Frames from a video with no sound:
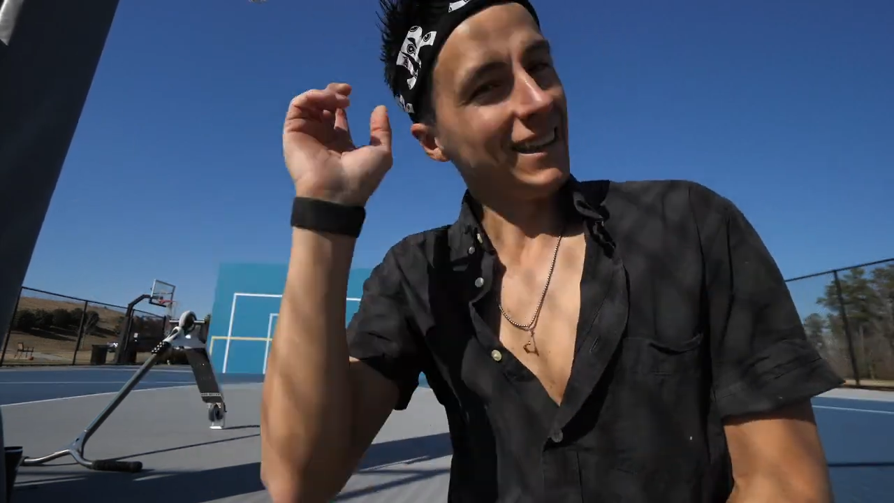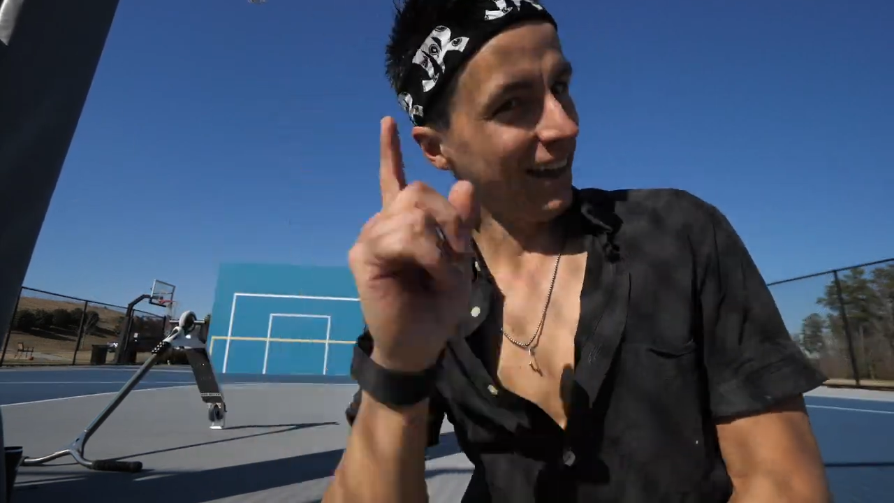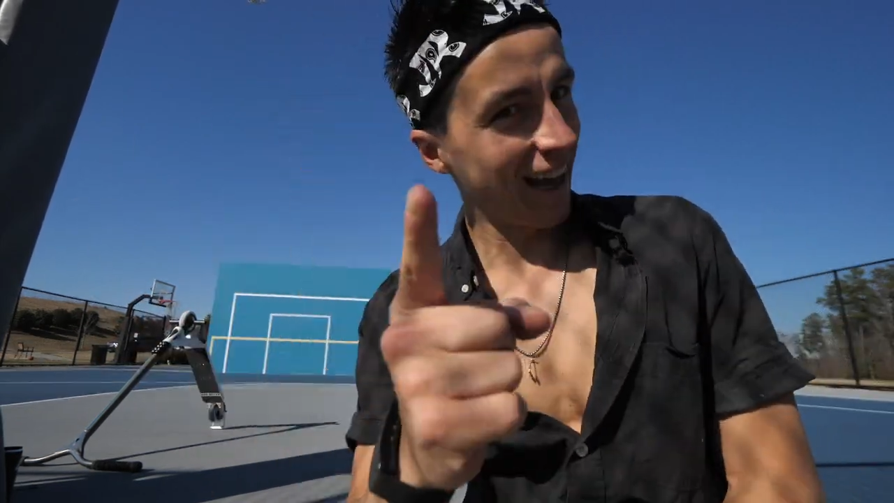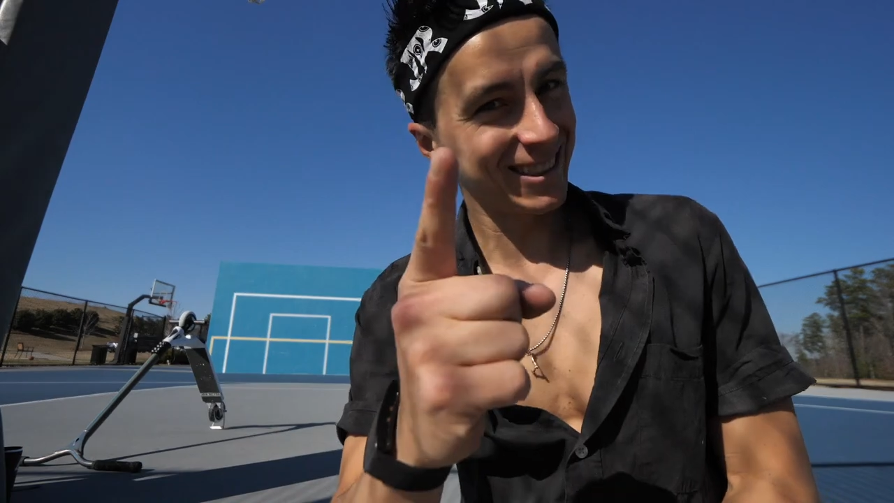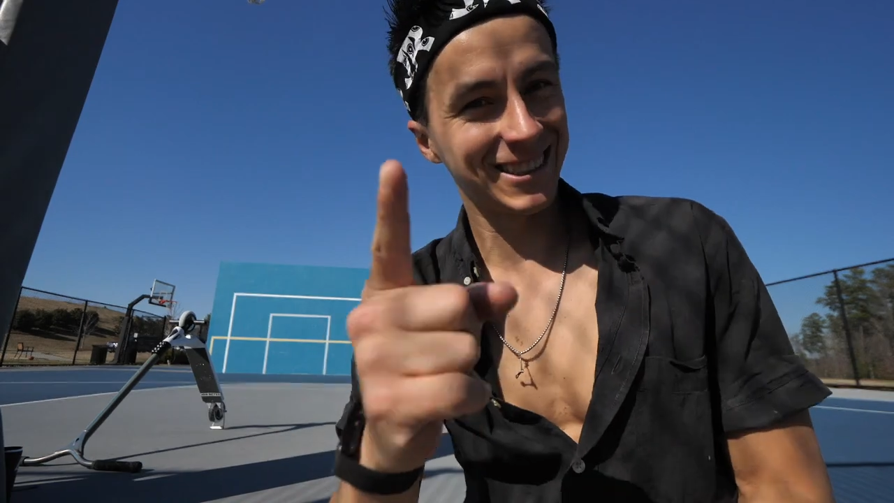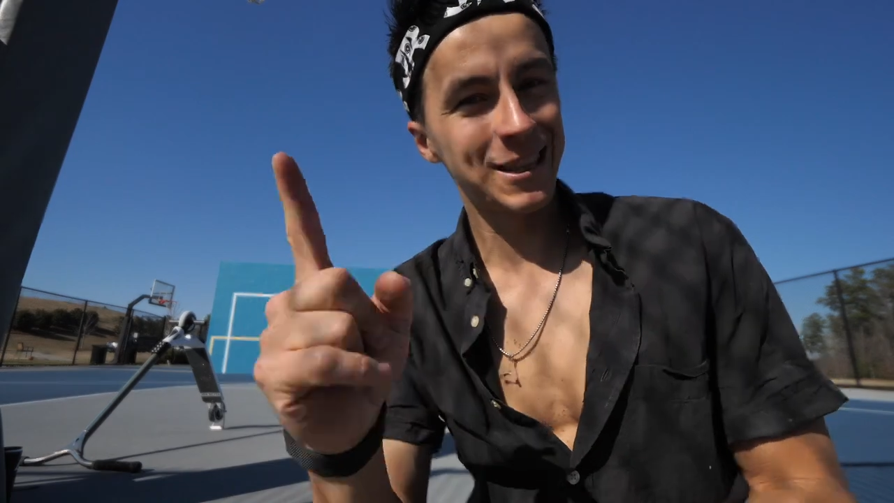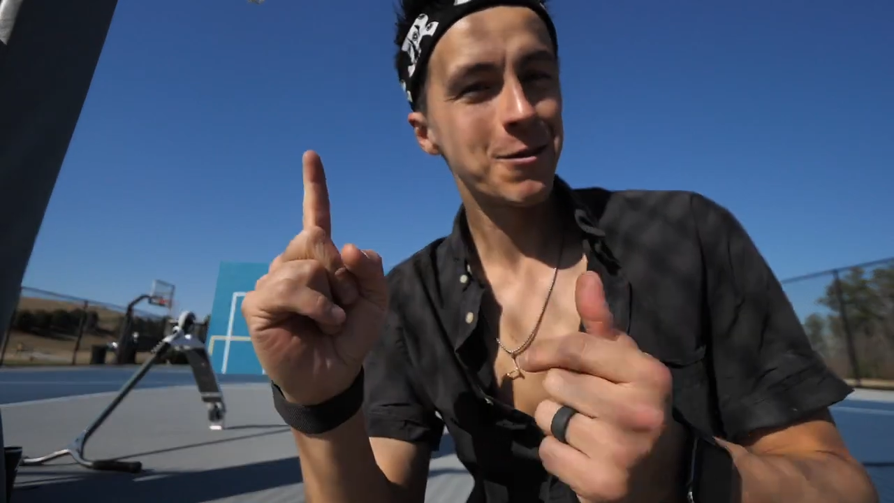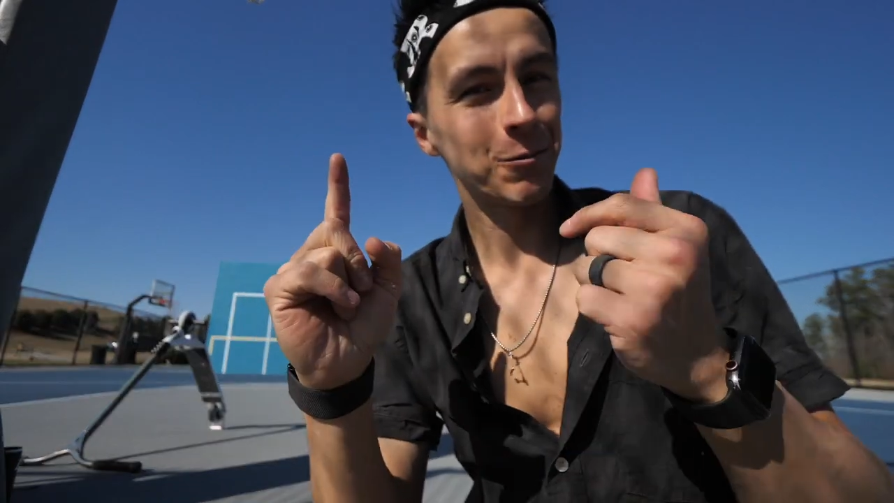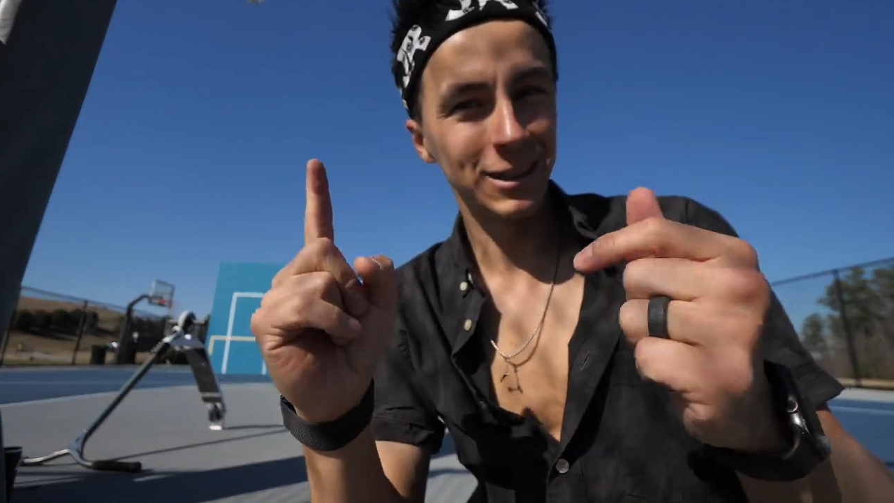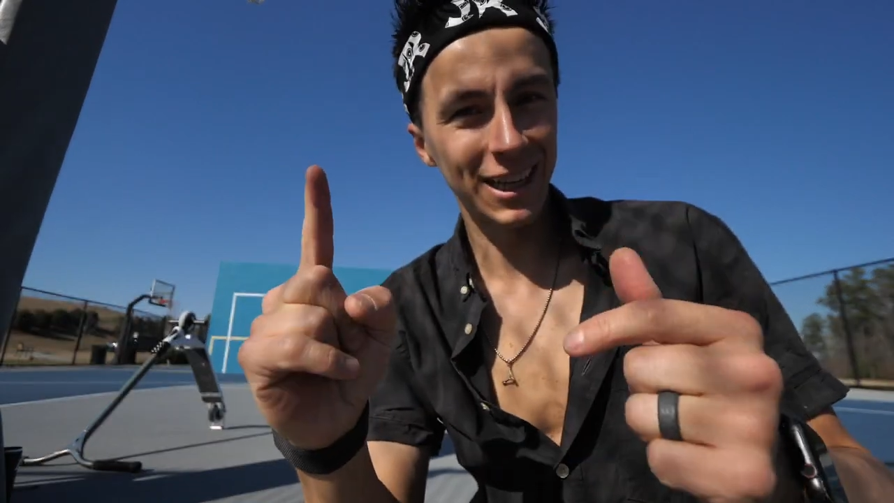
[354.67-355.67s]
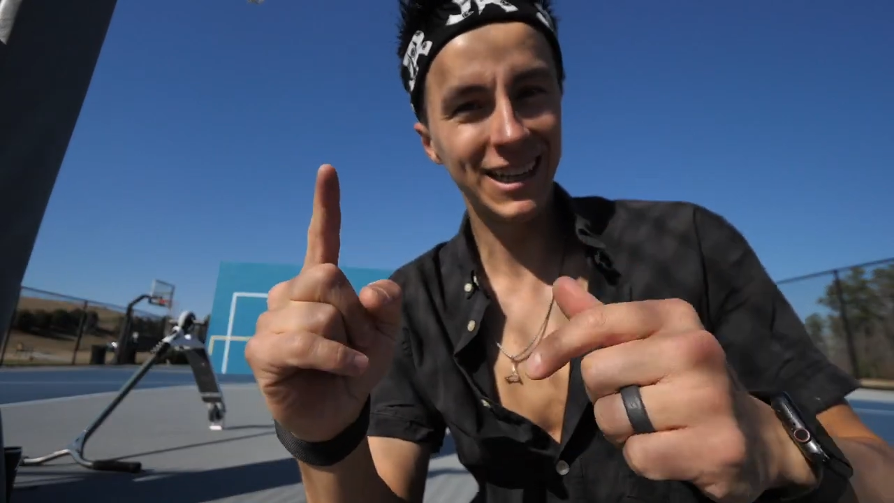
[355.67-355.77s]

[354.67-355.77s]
Yes, we did